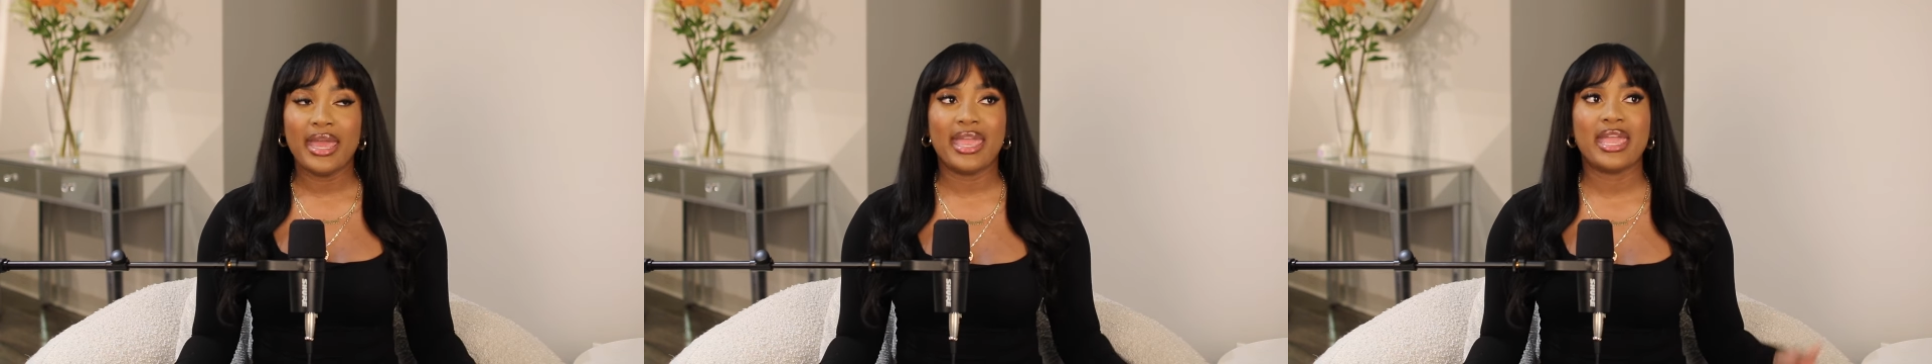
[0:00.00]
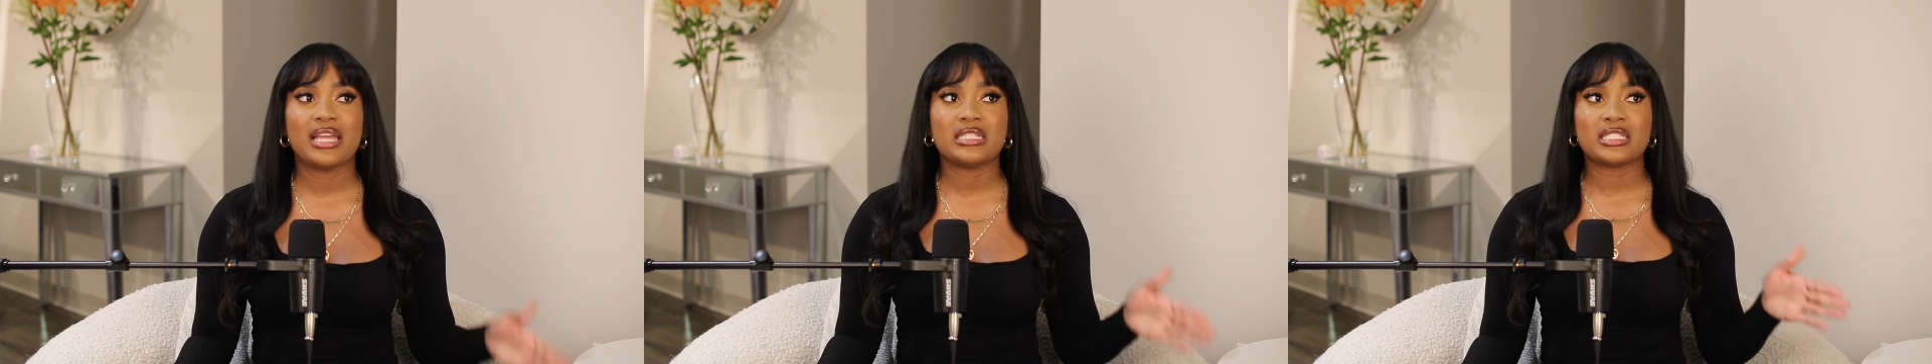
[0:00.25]

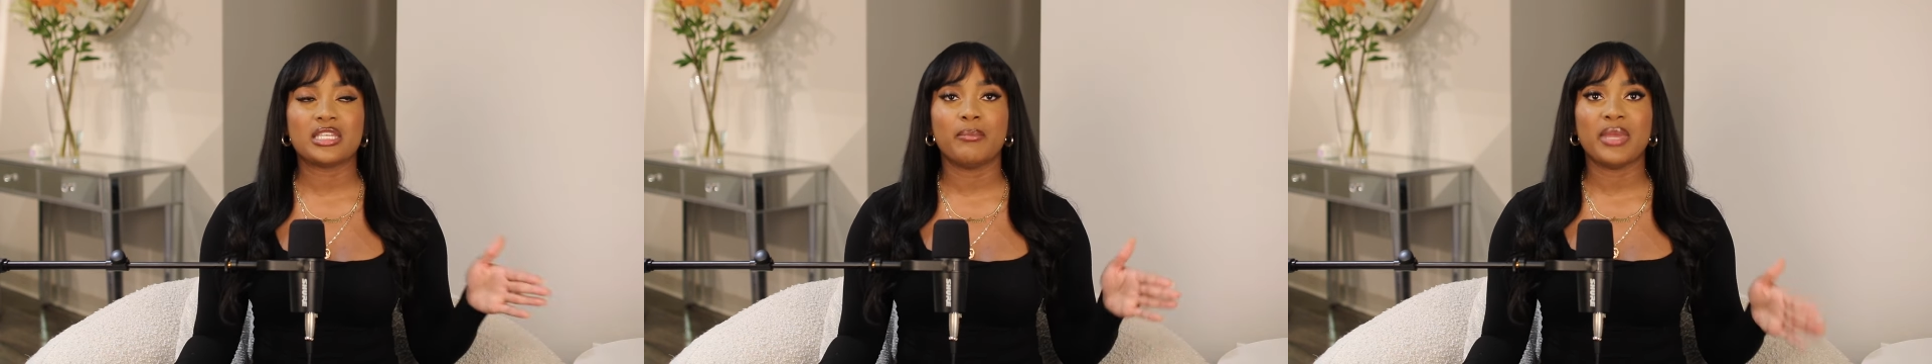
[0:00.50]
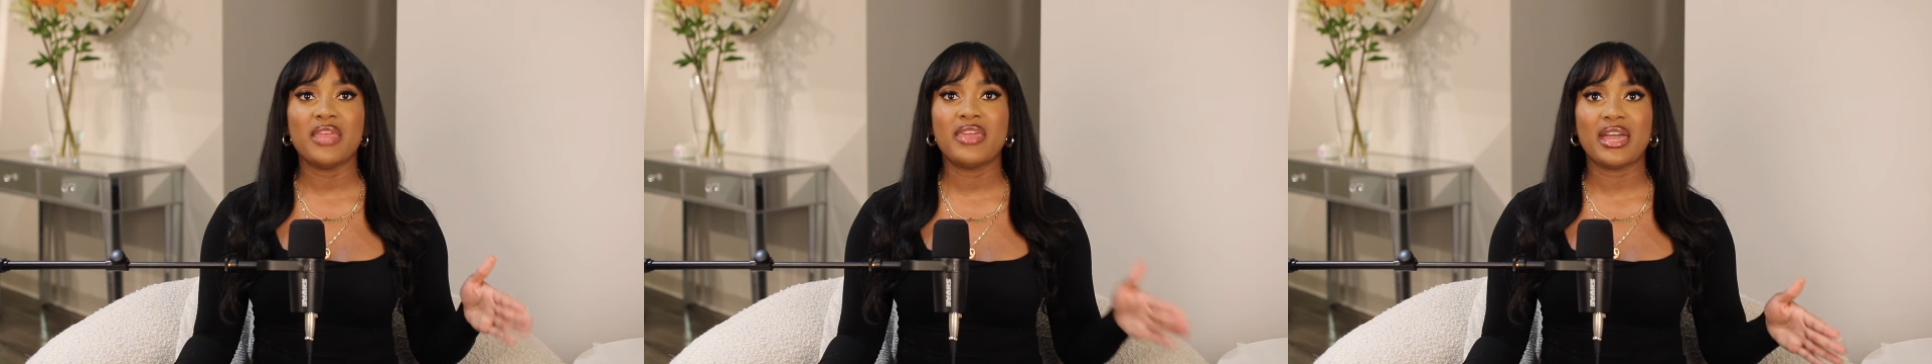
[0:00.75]
And to
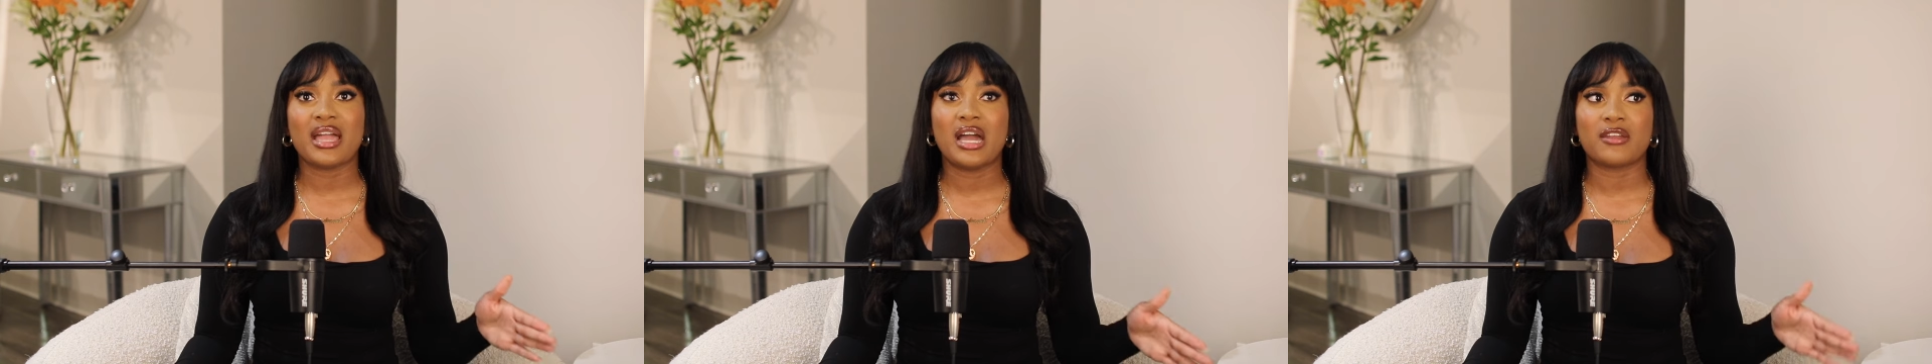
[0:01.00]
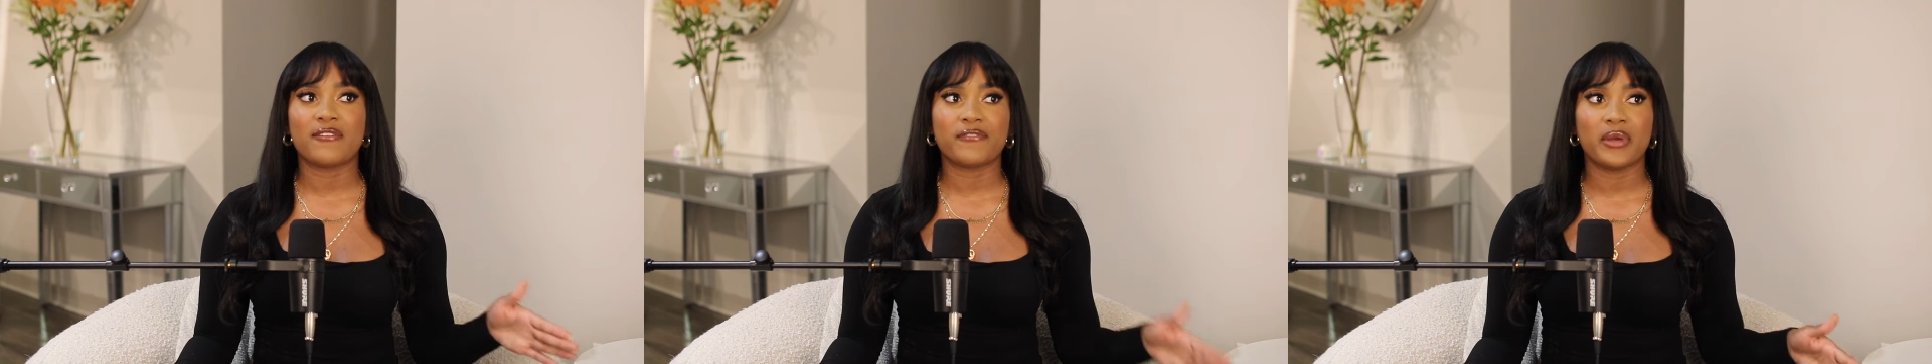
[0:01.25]
be that
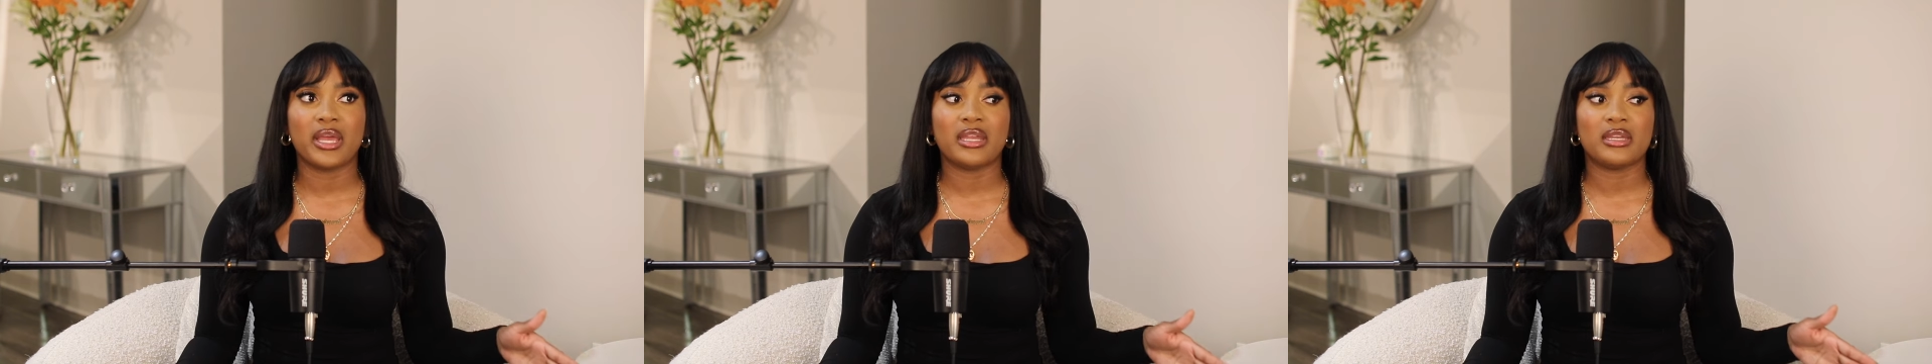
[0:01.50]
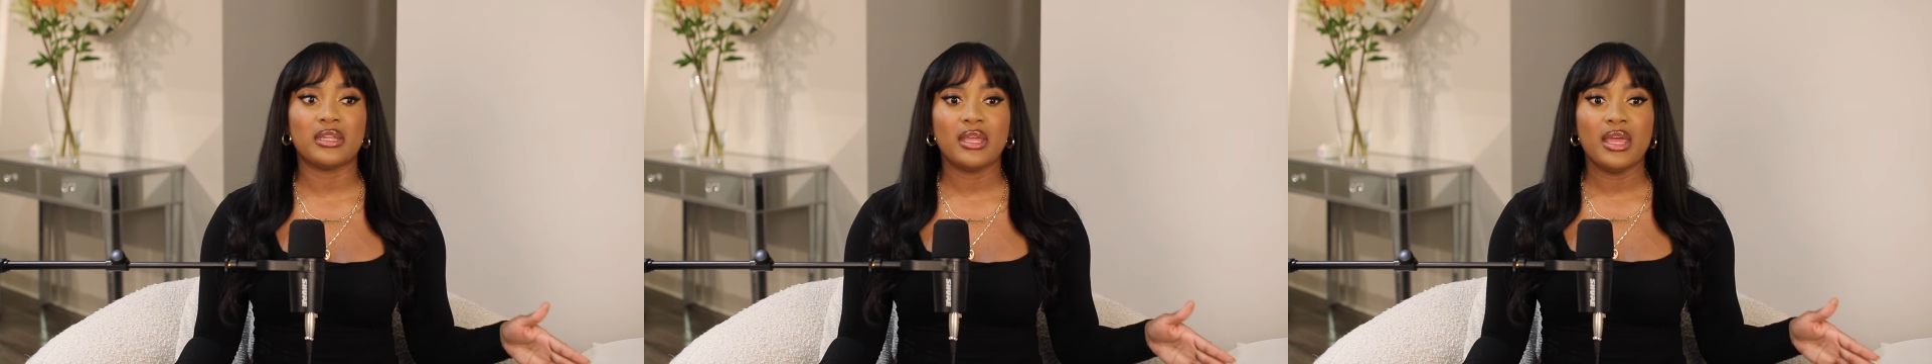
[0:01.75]
kind of
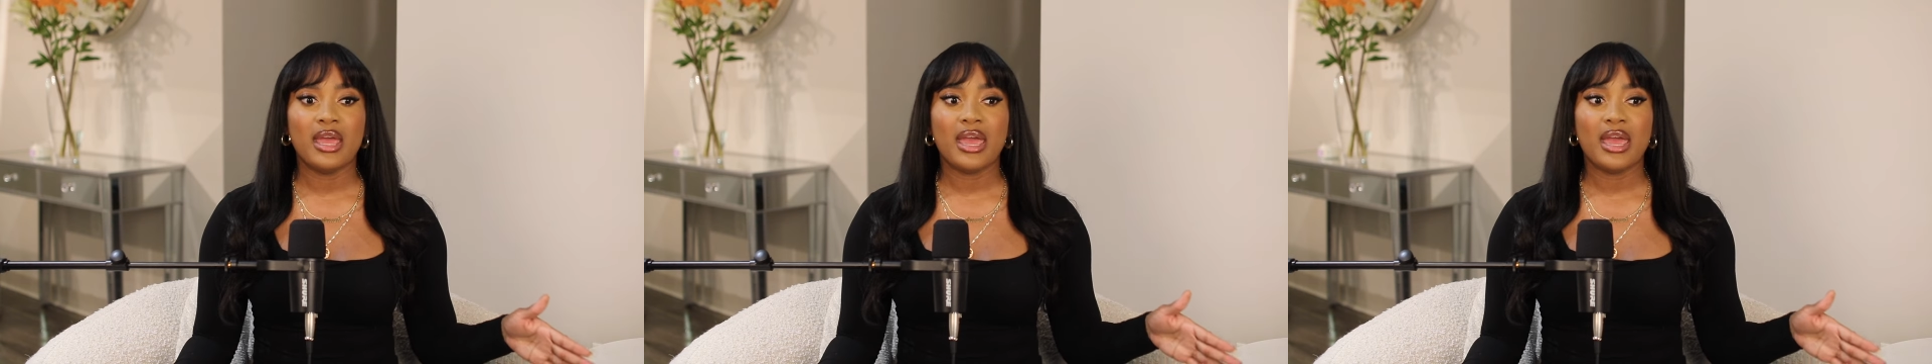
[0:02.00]
friend